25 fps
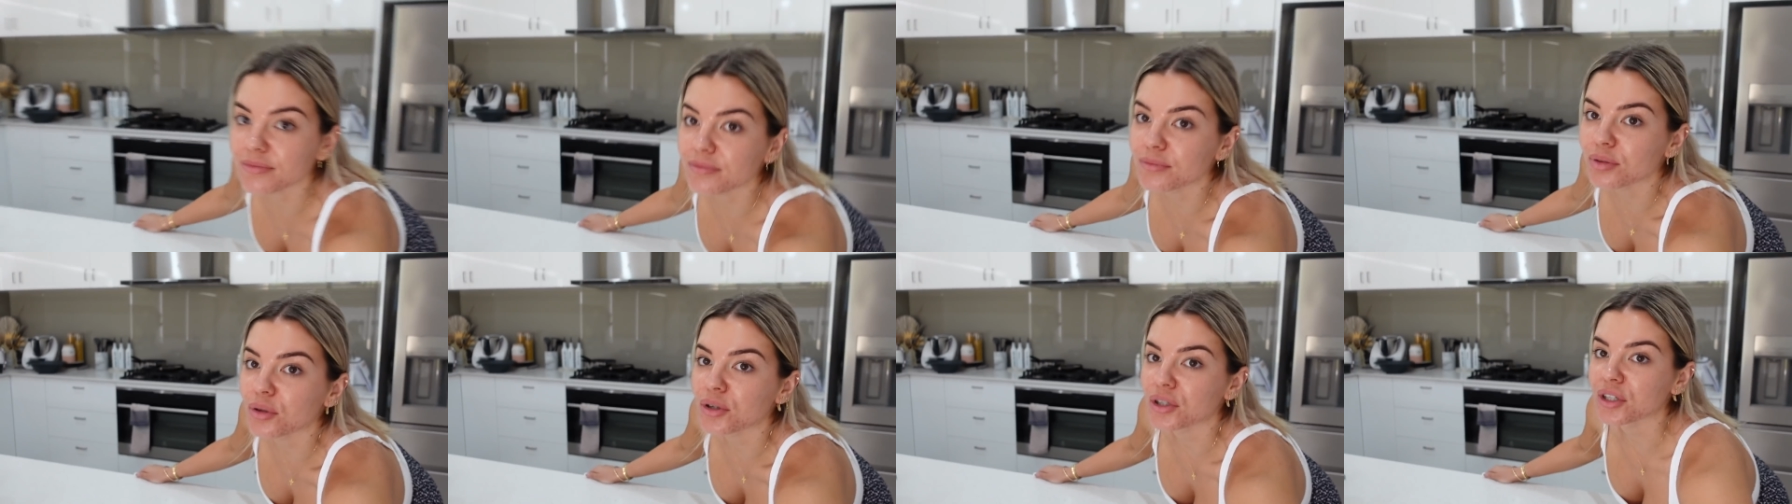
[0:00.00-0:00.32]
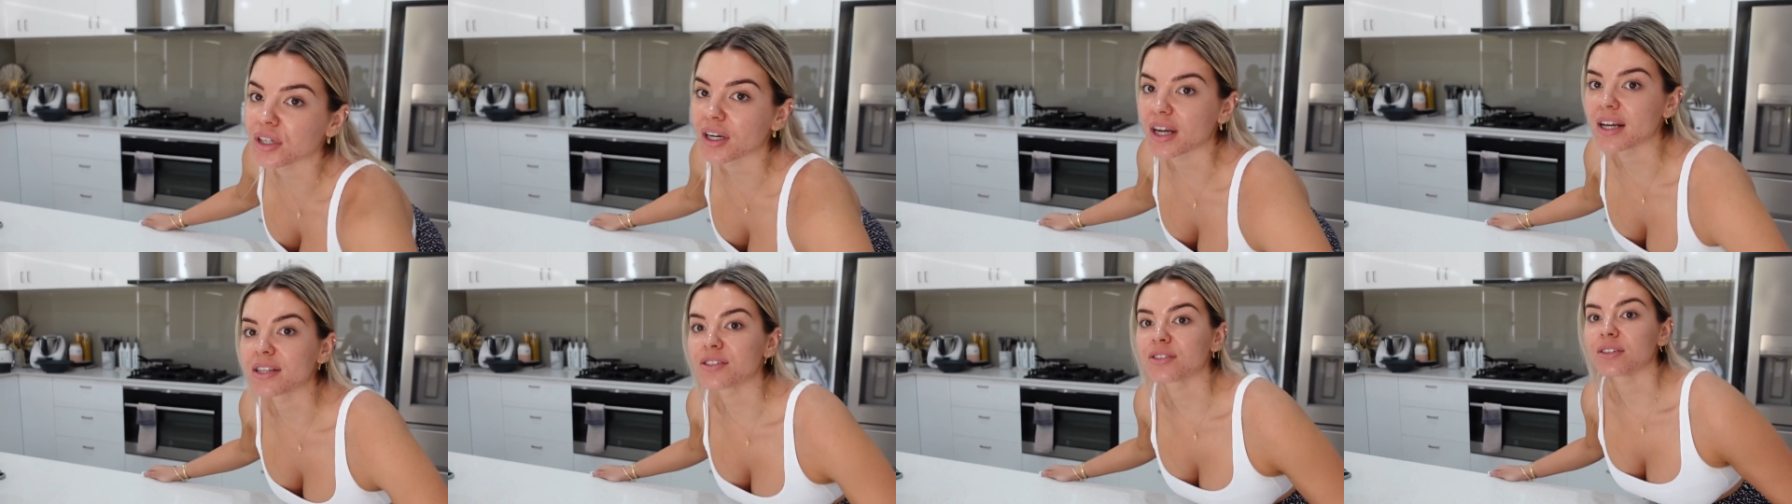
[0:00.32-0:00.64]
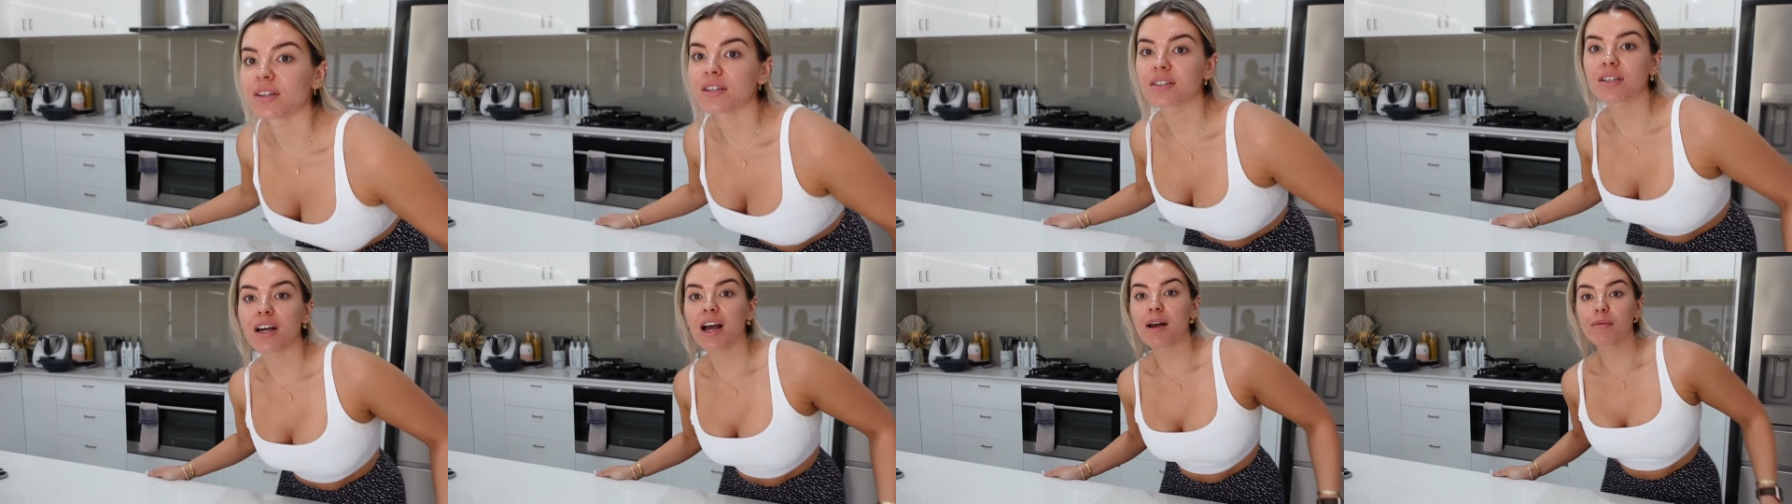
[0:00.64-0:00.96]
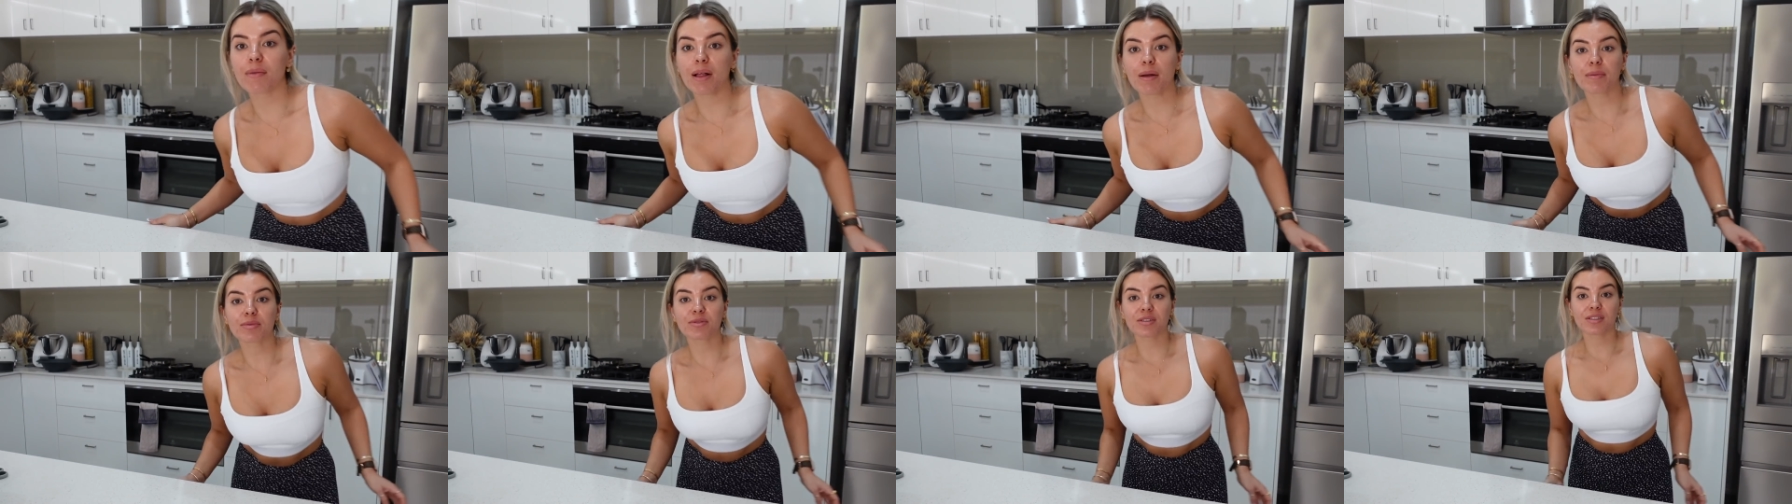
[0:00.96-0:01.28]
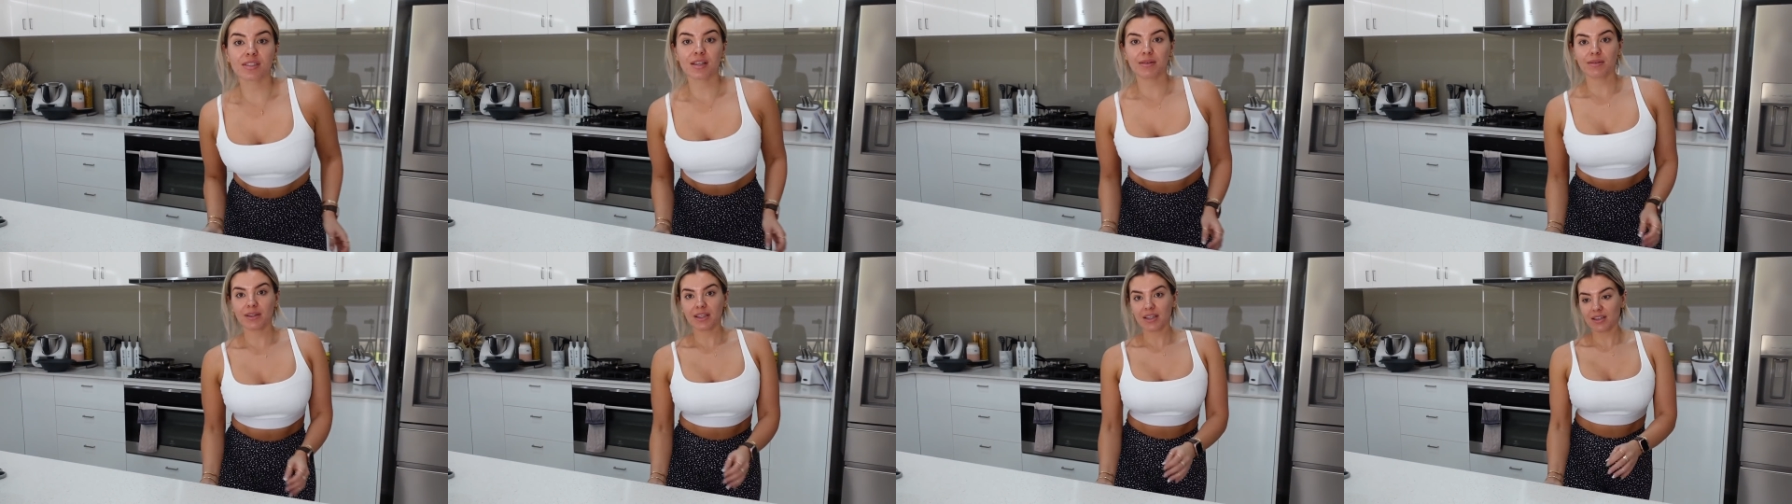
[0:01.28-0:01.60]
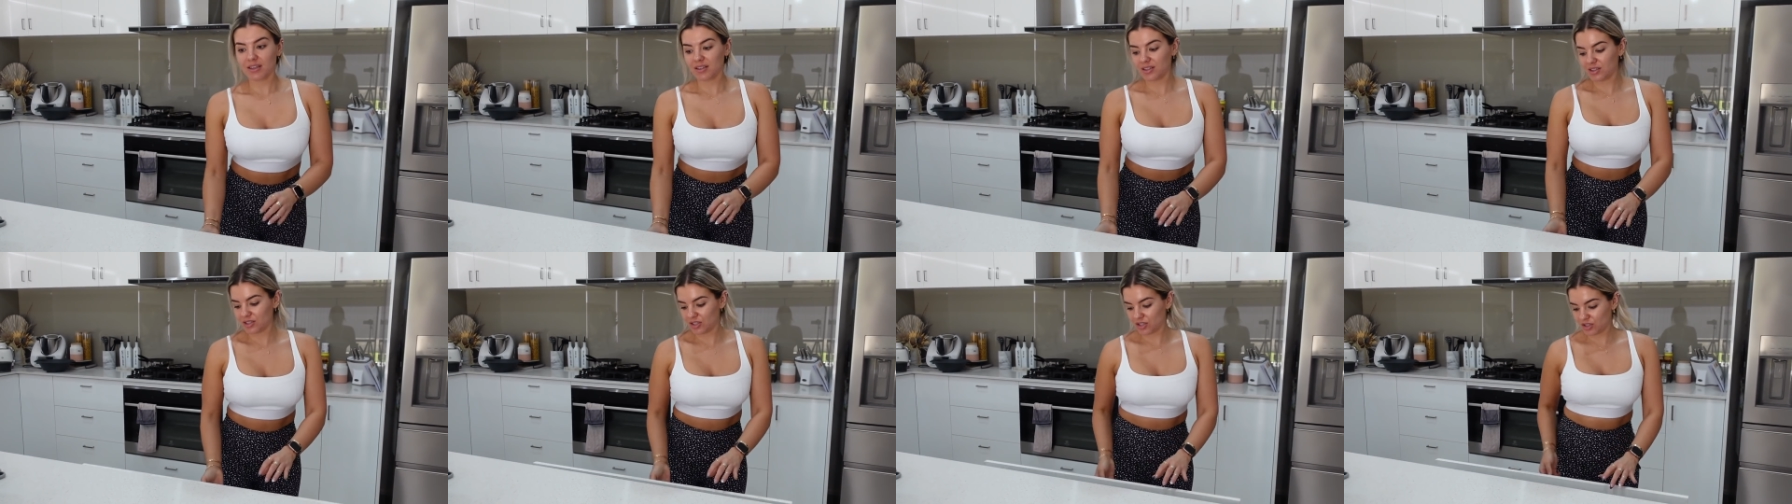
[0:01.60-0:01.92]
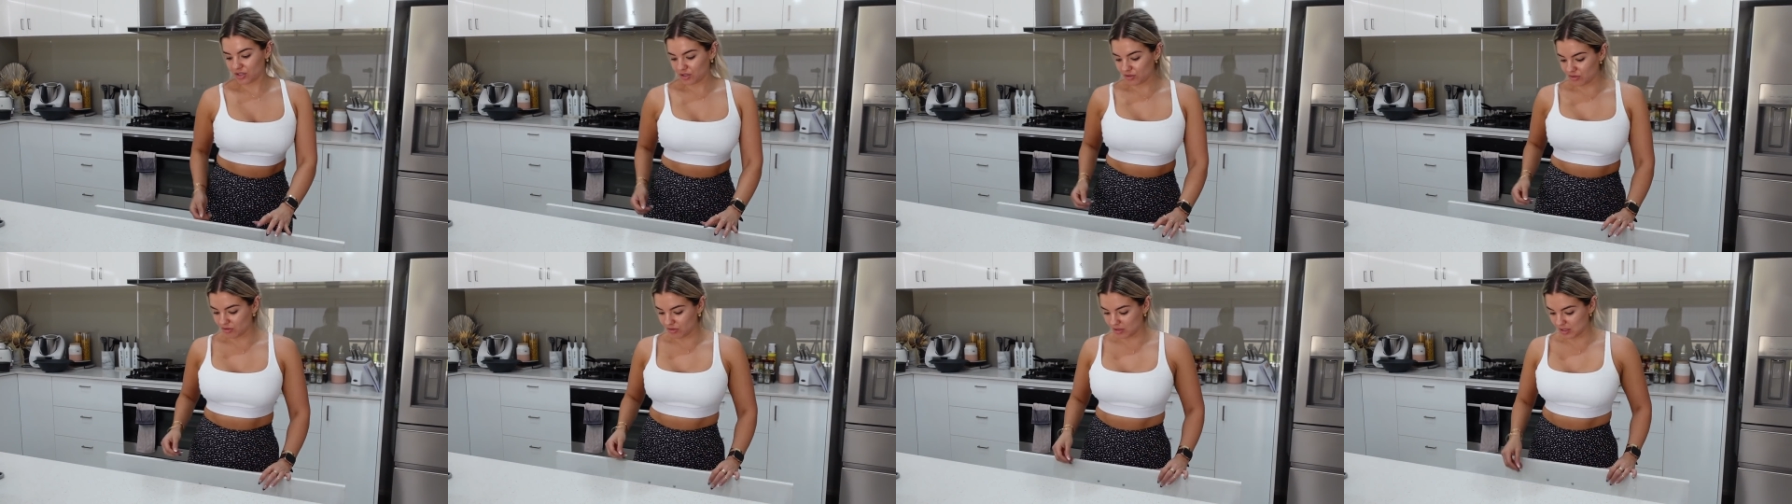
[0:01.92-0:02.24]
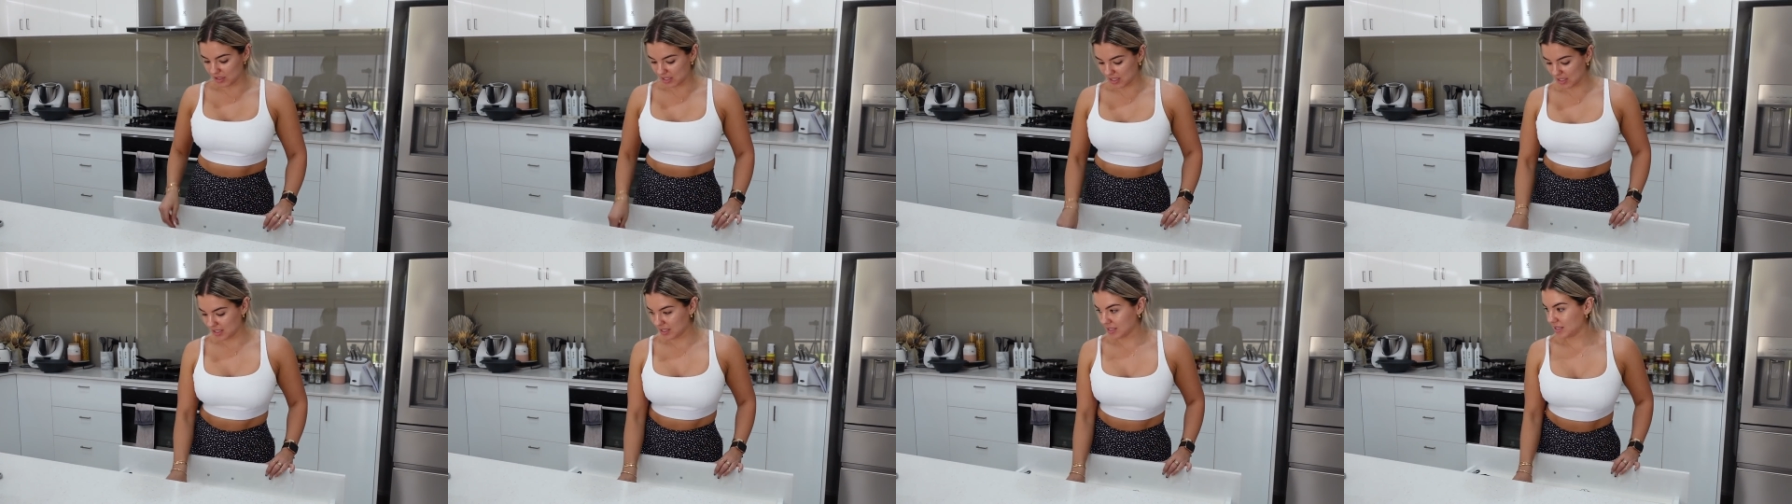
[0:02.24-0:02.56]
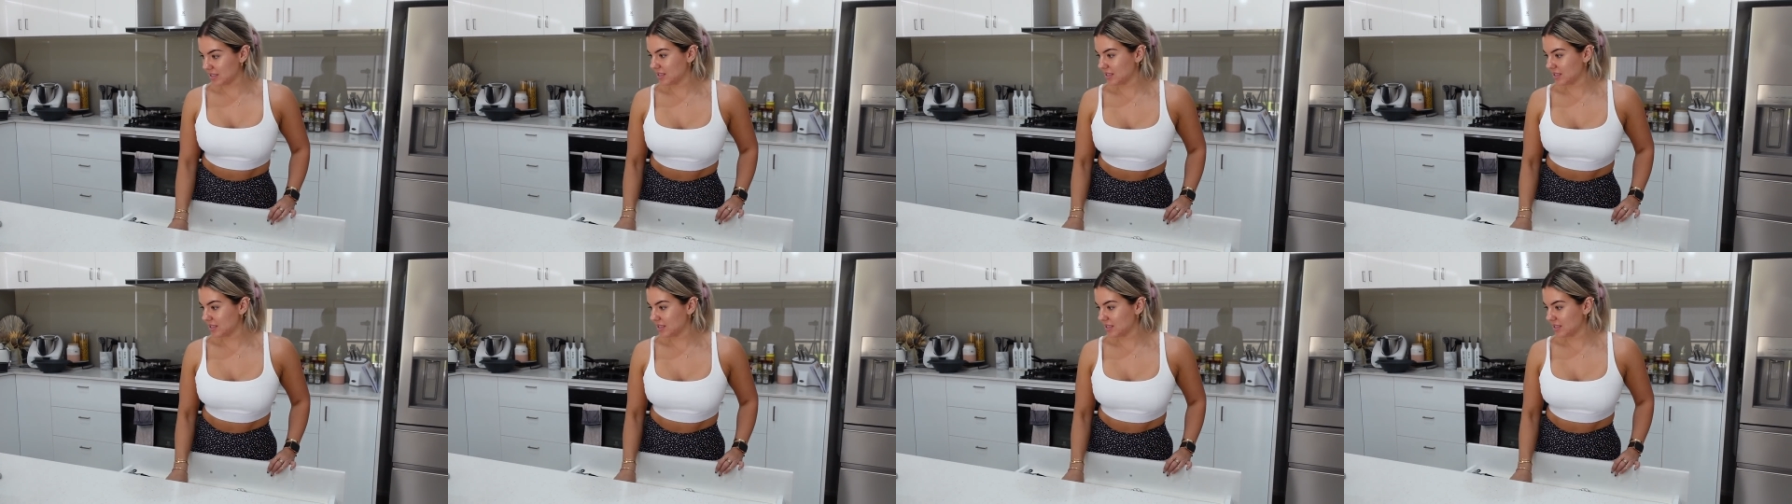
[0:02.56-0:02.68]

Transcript: put you guys on a time lapse or something, surely.